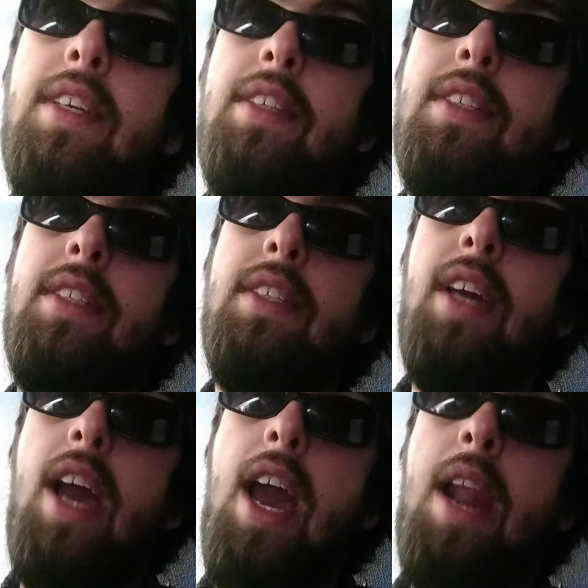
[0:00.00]
and I'm
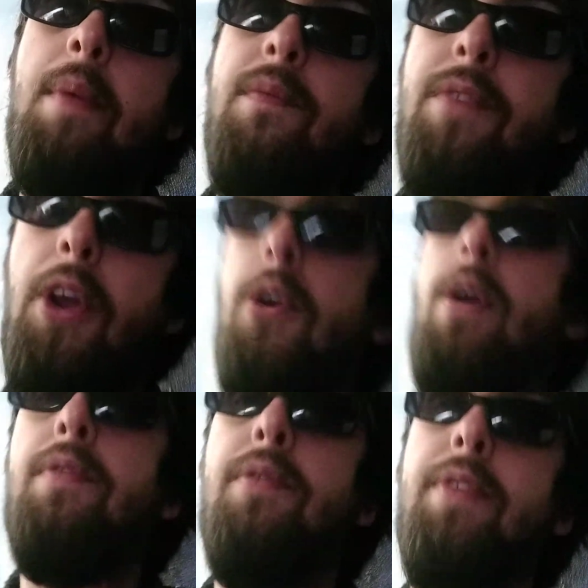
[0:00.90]
very grateful for
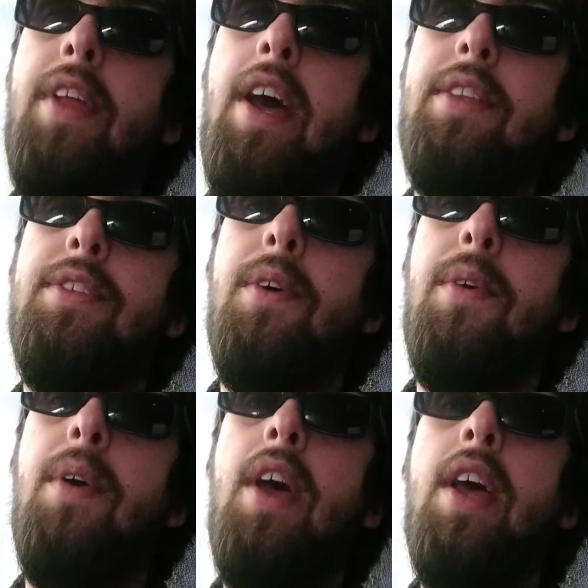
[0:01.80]
that. So,
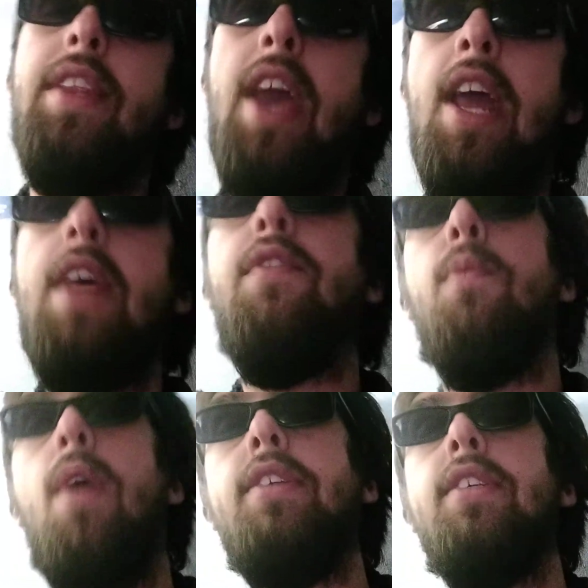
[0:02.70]
Dan, if you're watching
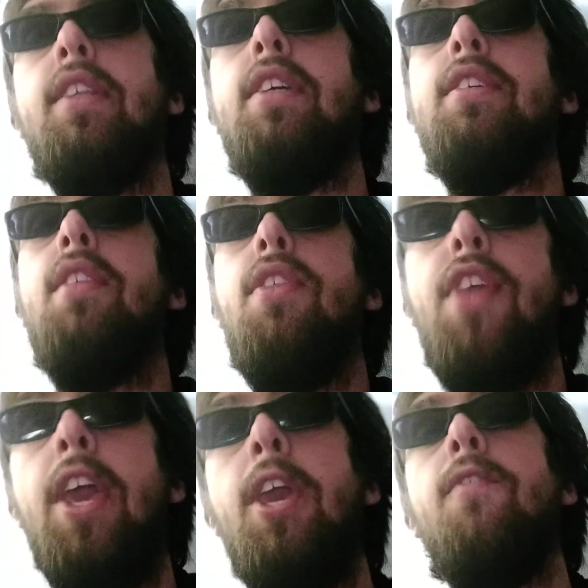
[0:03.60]
this, thank you very
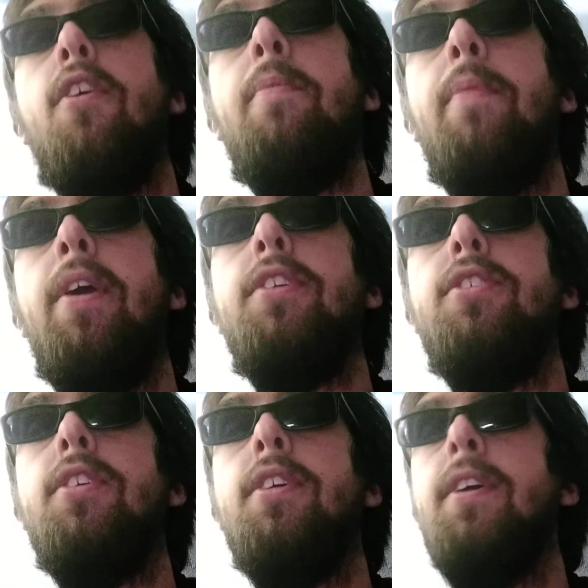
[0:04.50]
much.
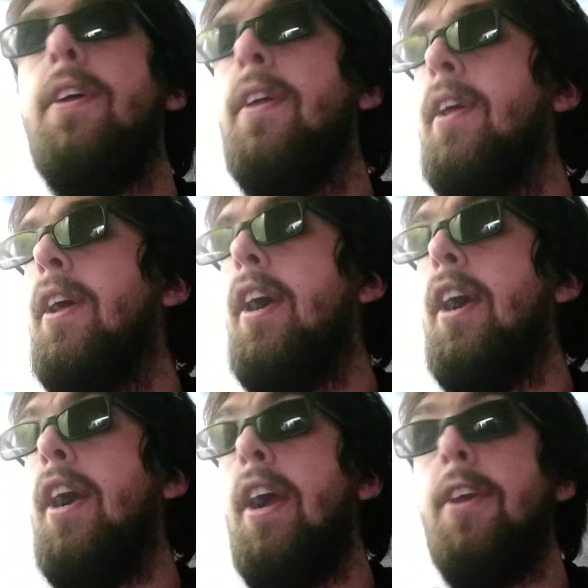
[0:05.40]
You've been
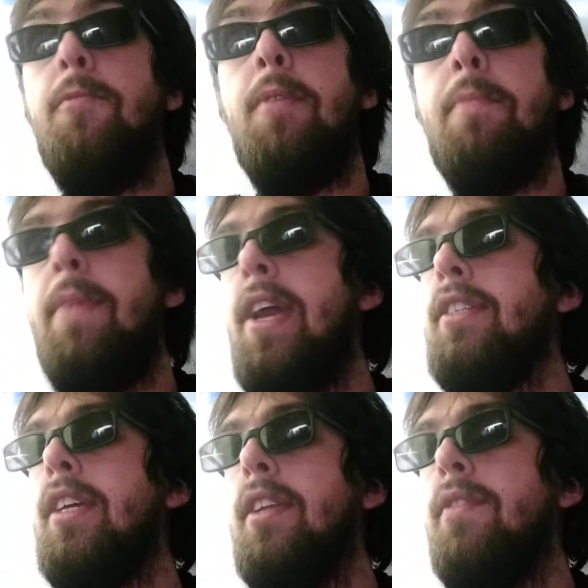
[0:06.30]
amazing with this
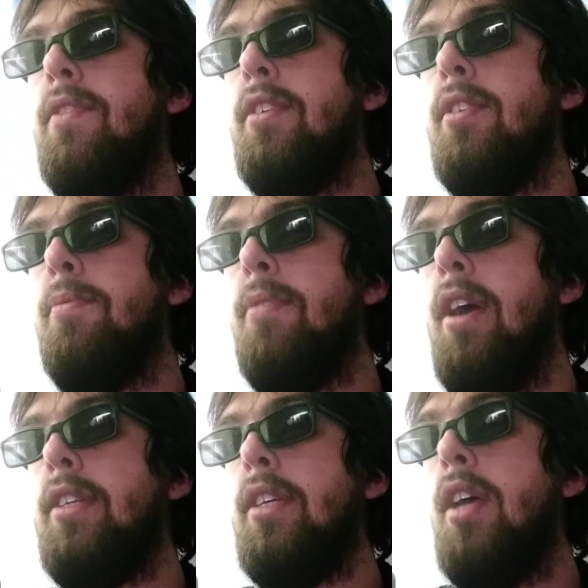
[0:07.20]
whole process.
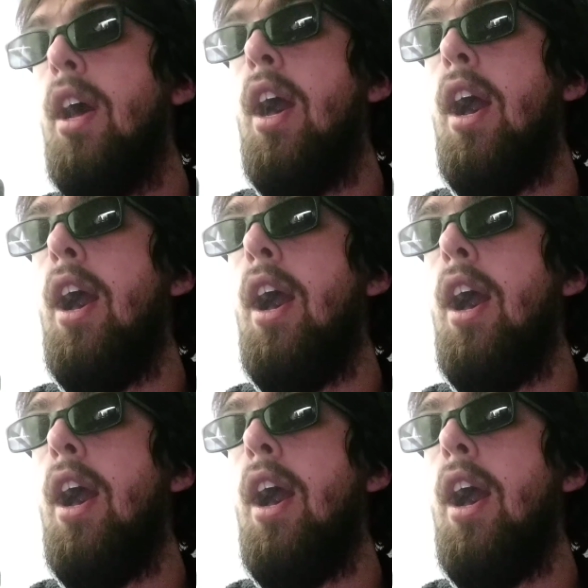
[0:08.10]
I'll